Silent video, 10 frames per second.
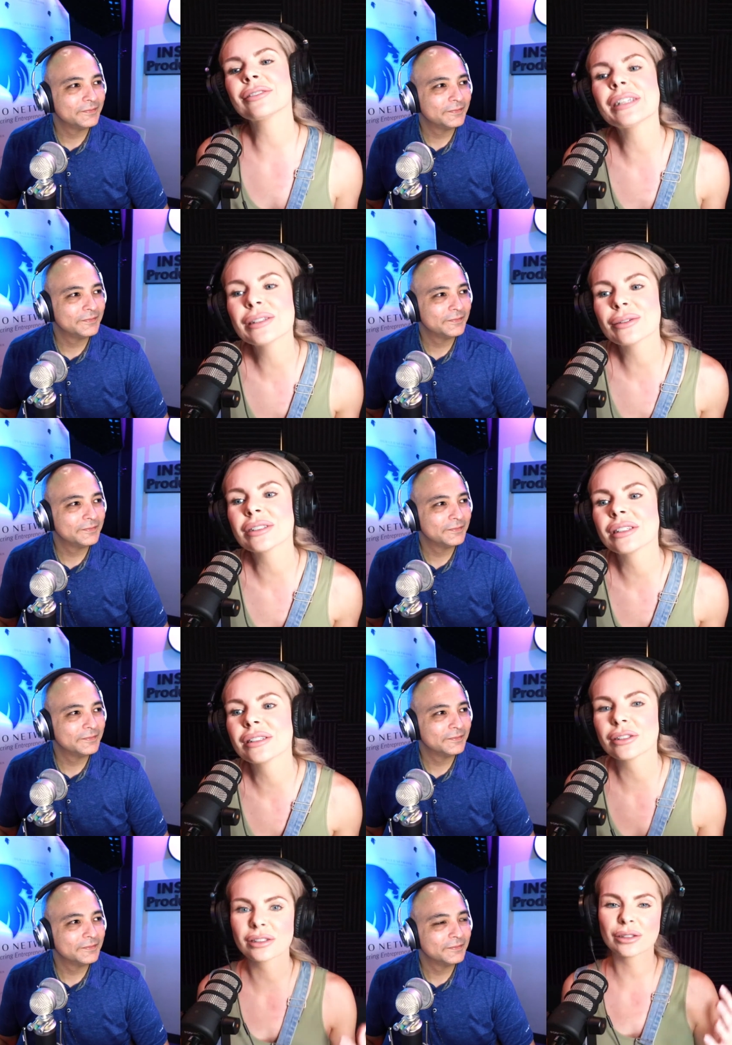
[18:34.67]
Speaker 1: resources.
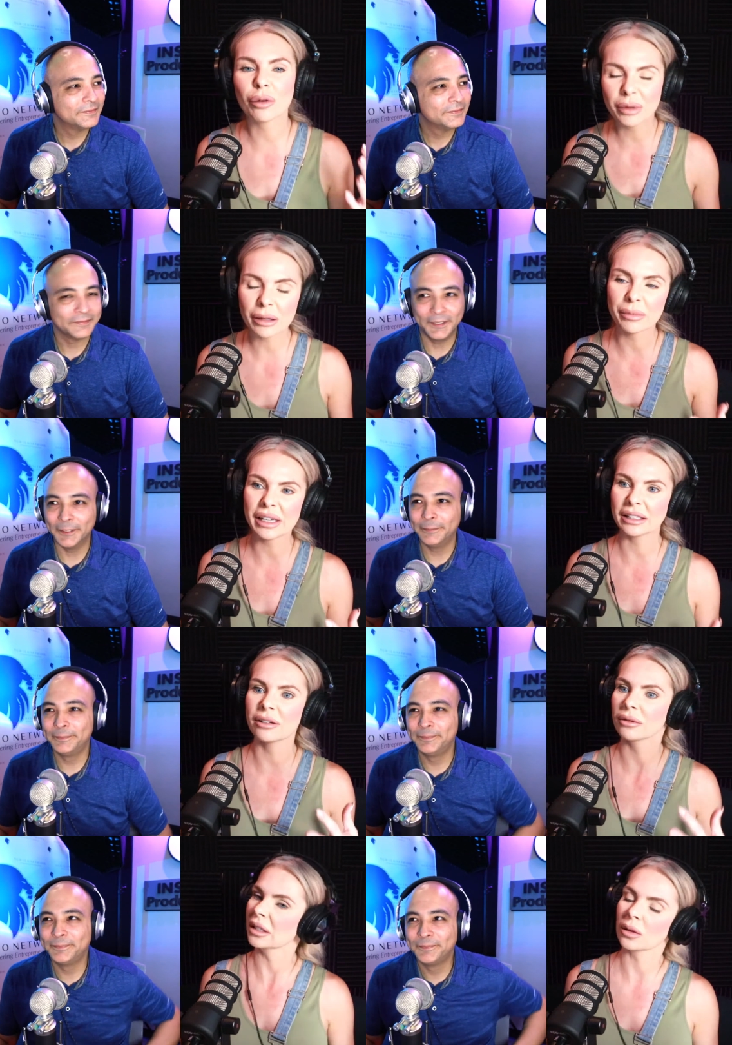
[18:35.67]
There's so many oh.
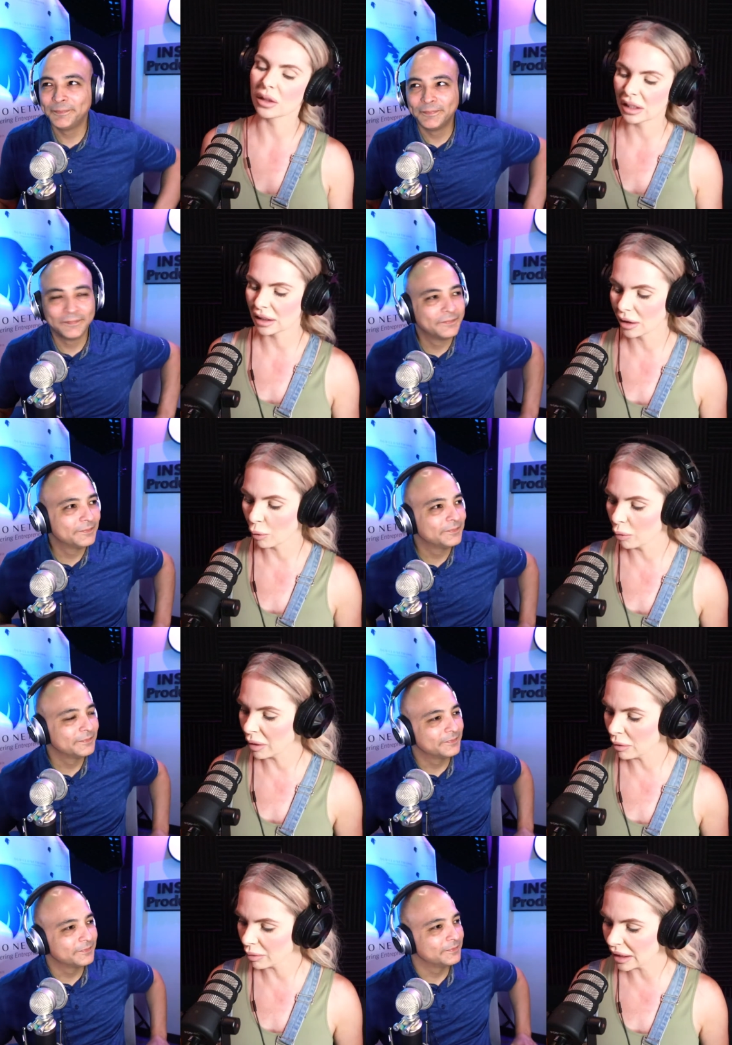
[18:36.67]
amazing resources. So when
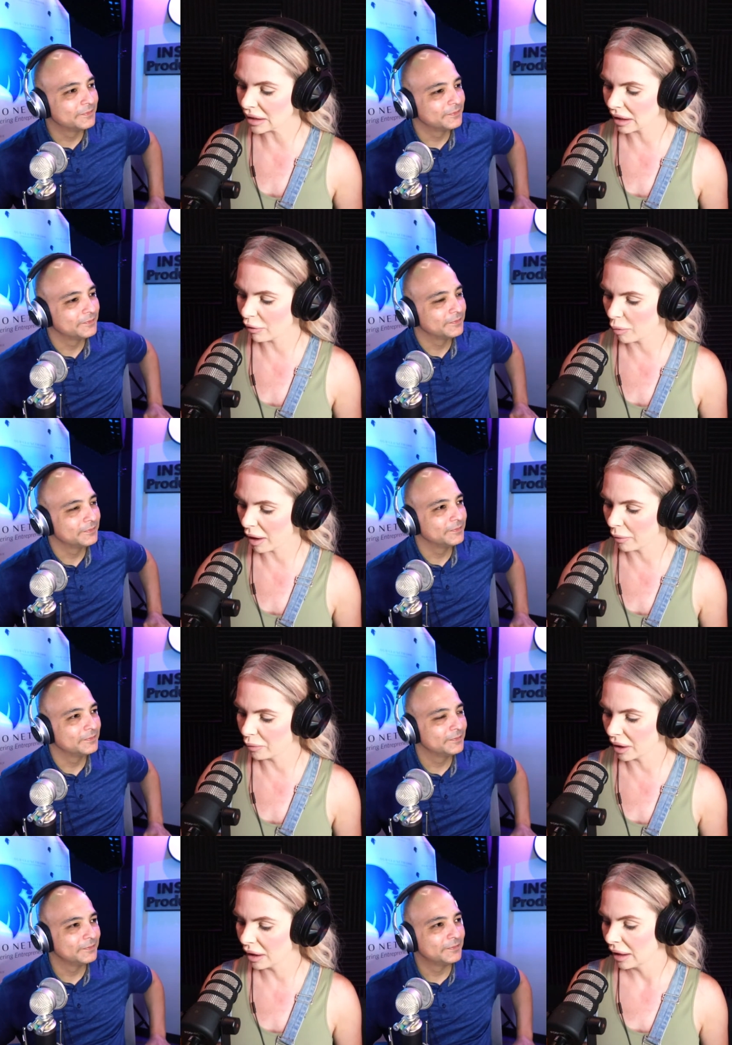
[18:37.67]
we read stuff about
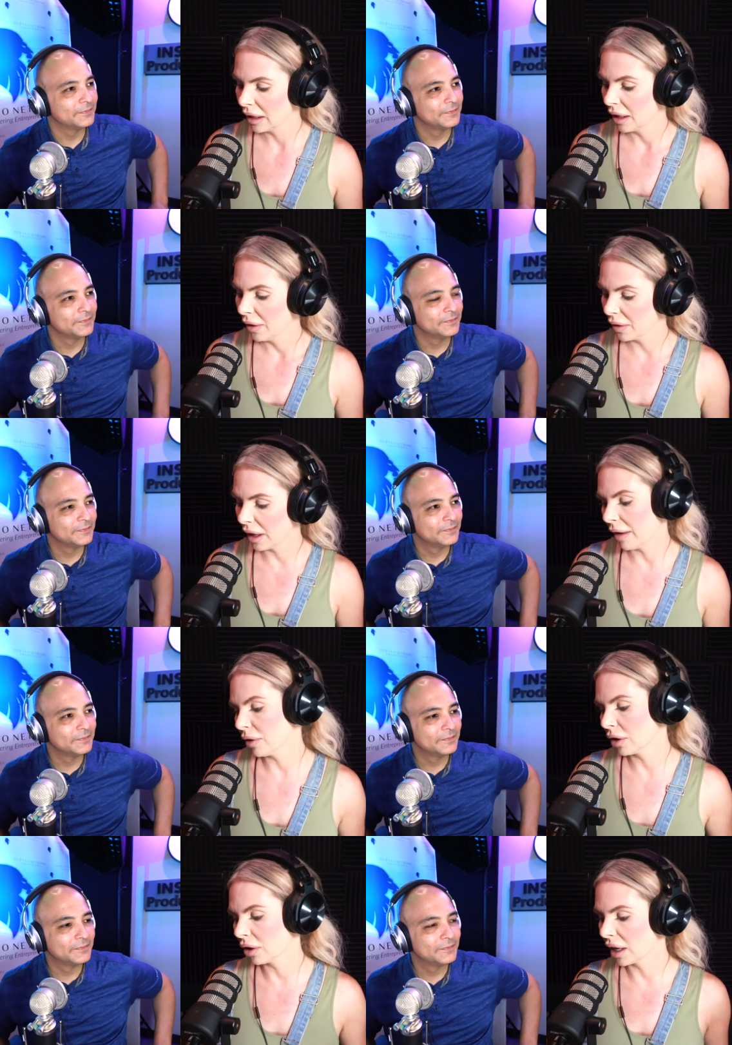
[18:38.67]
the the
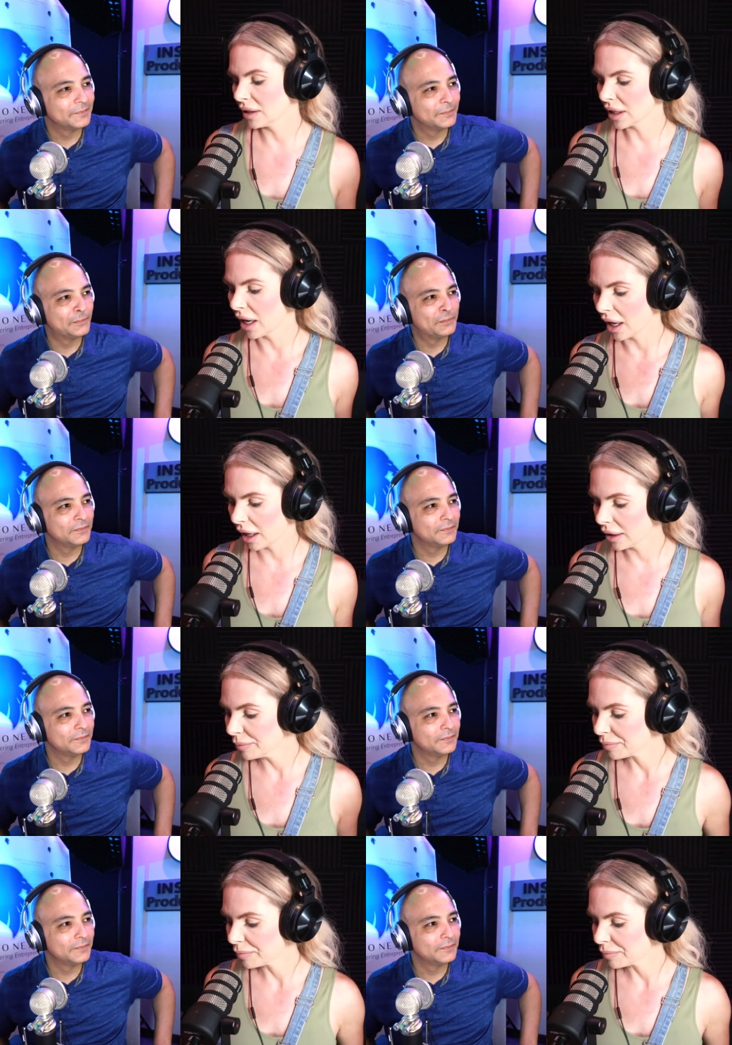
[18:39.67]
Evergrande